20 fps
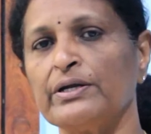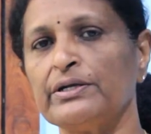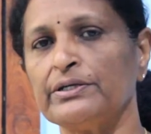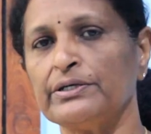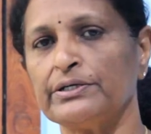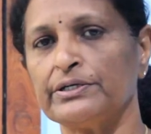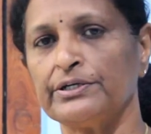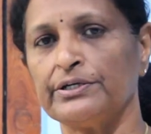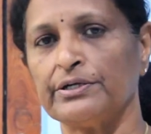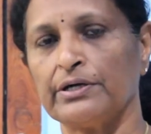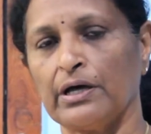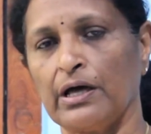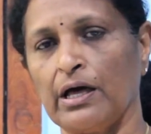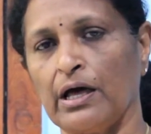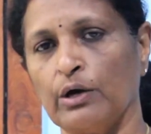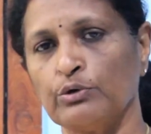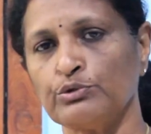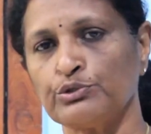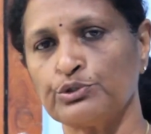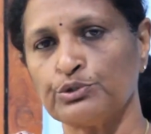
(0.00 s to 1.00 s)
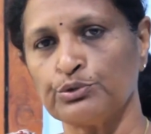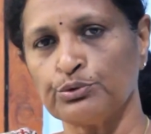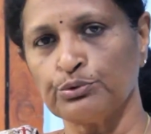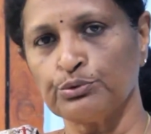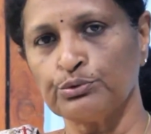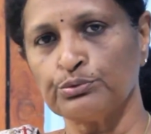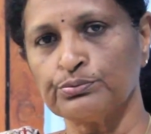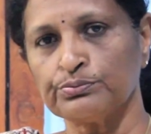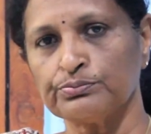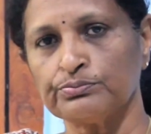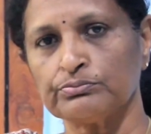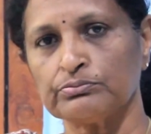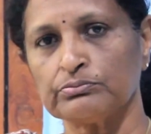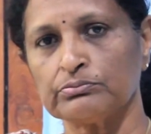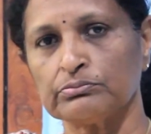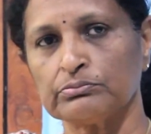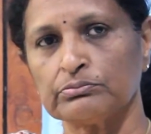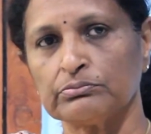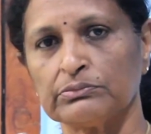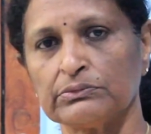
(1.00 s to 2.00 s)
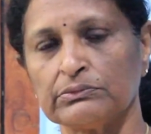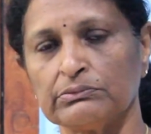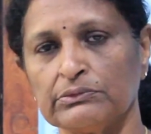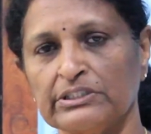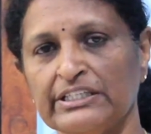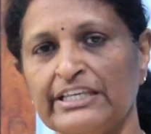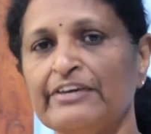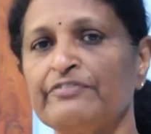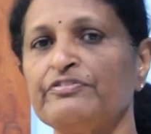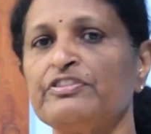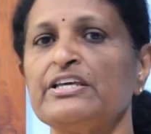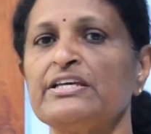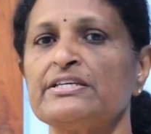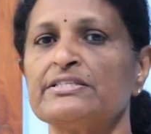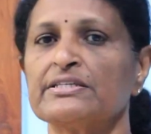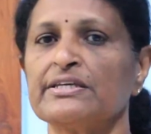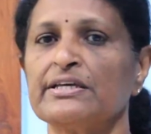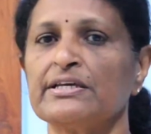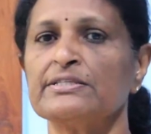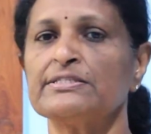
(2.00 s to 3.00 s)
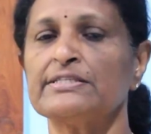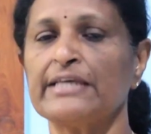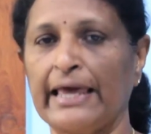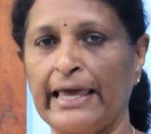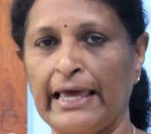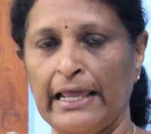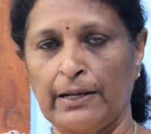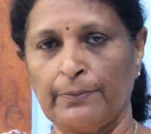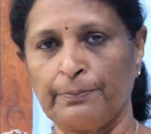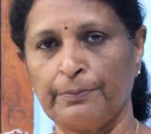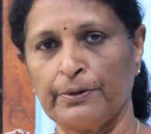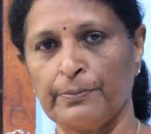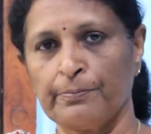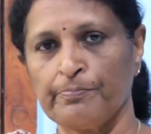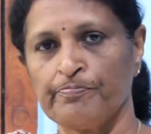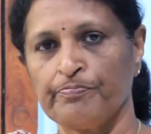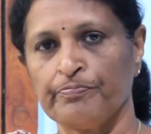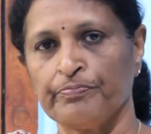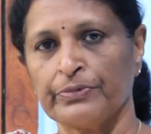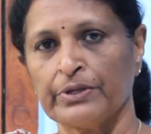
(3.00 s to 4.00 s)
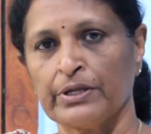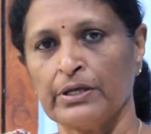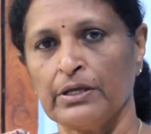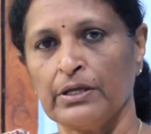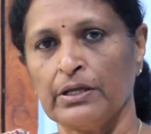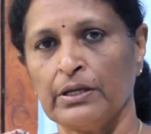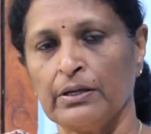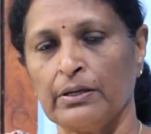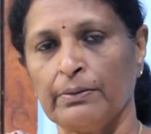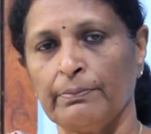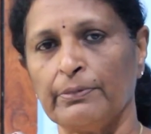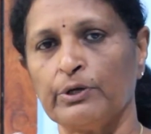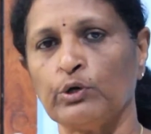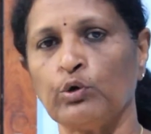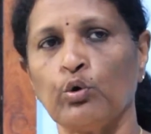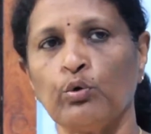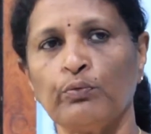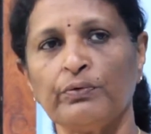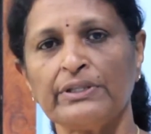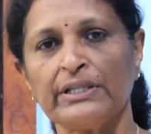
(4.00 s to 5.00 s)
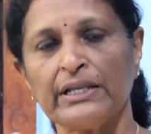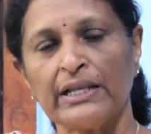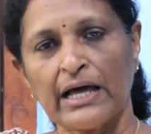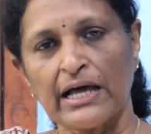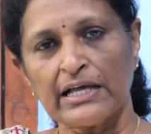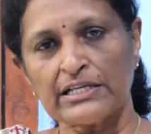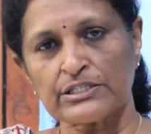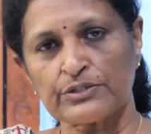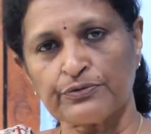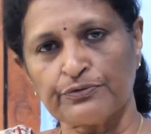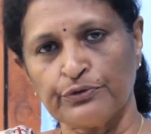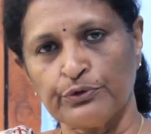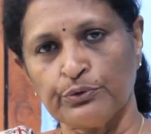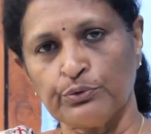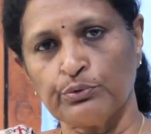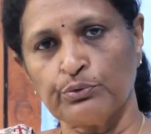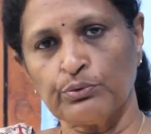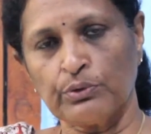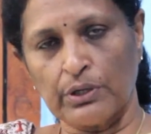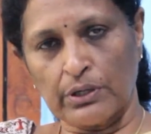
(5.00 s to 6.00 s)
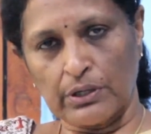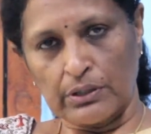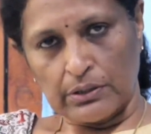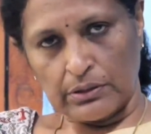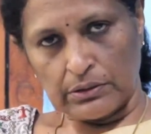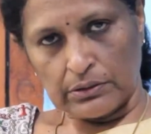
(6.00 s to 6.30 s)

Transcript: wondered how to give these kids help. But over the last 3